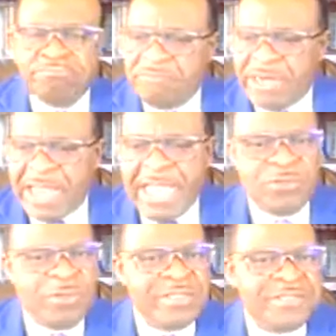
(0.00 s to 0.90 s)
client
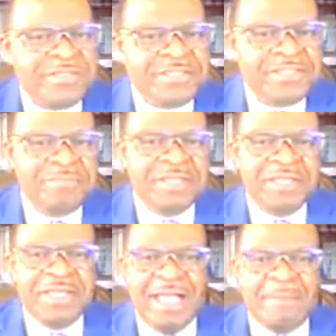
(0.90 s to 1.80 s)
wants to see
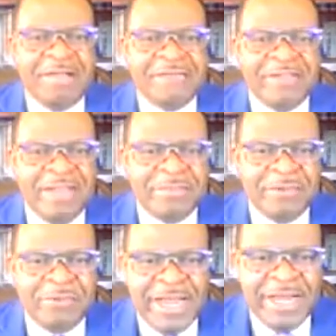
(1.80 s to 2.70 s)
me, I'm available,
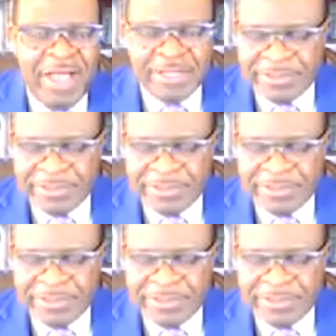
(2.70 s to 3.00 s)
why not?